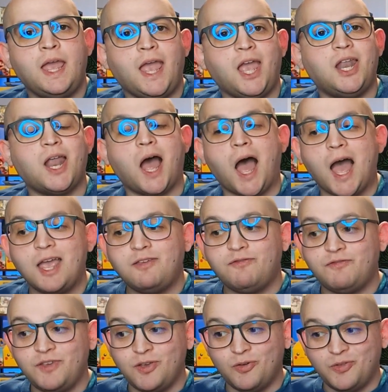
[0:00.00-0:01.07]
And I
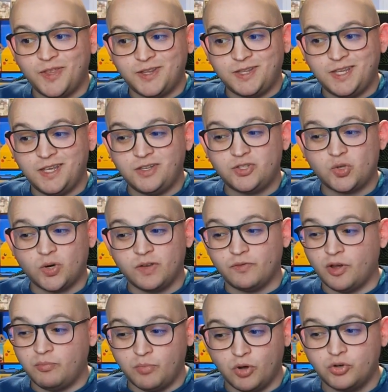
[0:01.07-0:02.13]
feel that the sort of
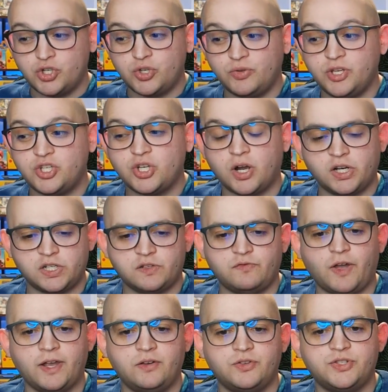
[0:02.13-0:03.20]
emotionally charged
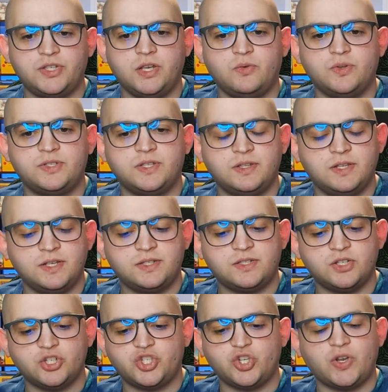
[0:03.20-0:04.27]
final sequence in this
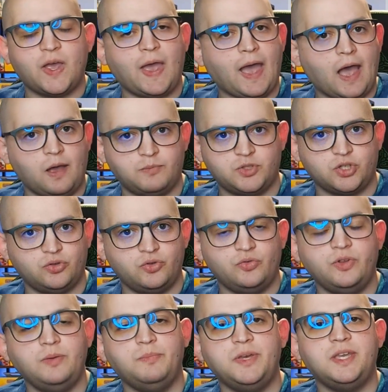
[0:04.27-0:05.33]
should
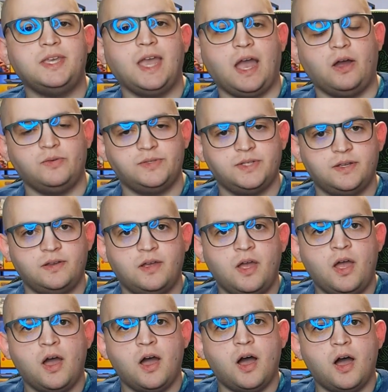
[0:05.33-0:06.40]
absolutely be counted
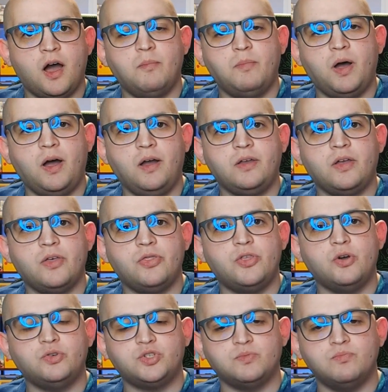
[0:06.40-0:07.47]
among
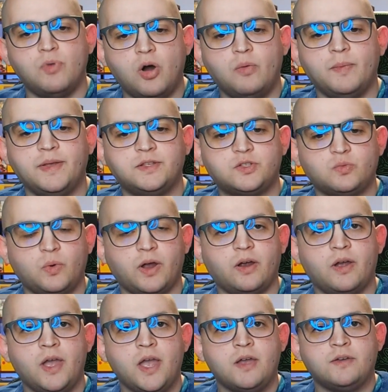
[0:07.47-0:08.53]
those moments where
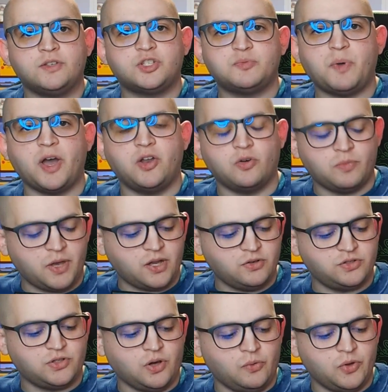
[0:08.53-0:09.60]
Spider-Man
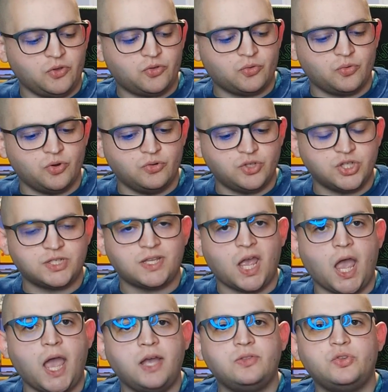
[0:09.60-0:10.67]
is going through just
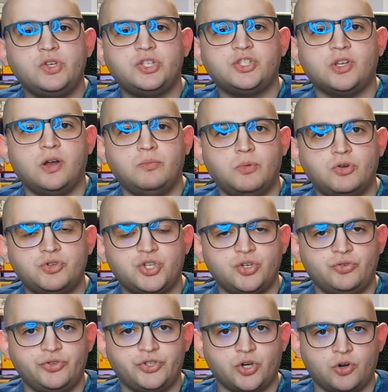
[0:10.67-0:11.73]
endless
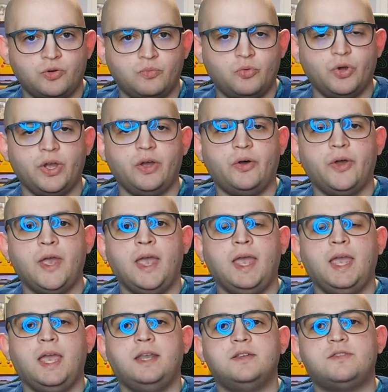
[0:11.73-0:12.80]
emotional turmoil
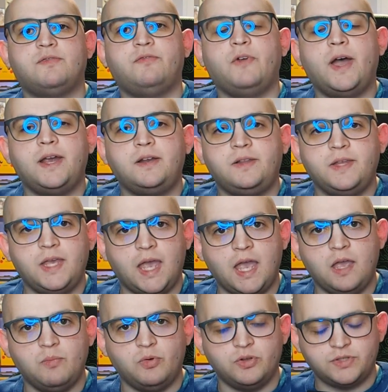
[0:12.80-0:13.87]
and is finally
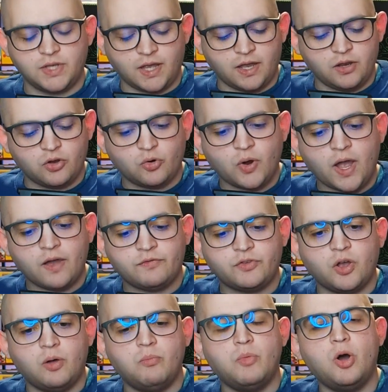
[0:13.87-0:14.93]
able to kind of craft
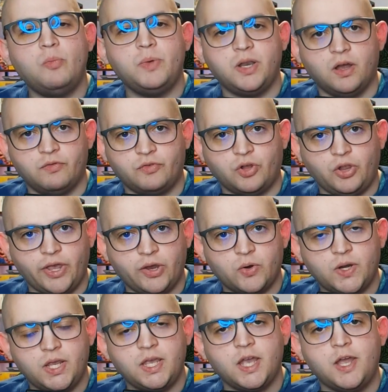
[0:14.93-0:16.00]
a moment of
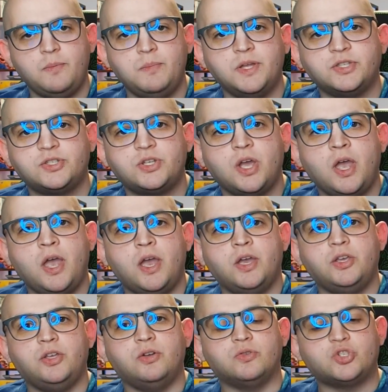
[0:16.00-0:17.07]
clarity amidst,
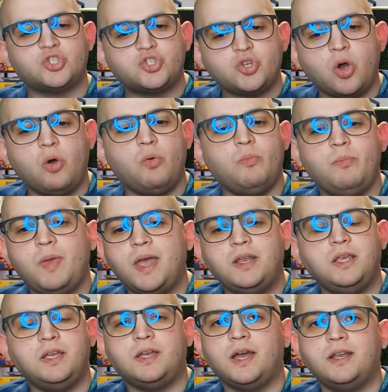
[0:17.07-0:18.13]
you know, so
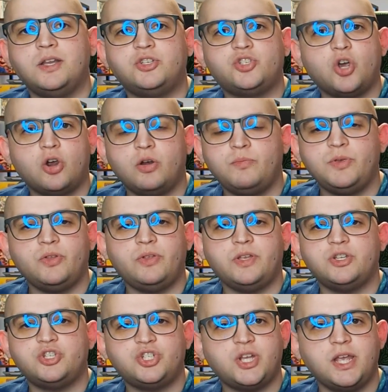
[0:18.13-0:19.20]
many kind of turbulent
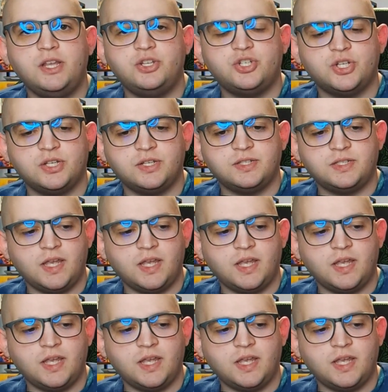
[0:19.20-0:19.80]
changes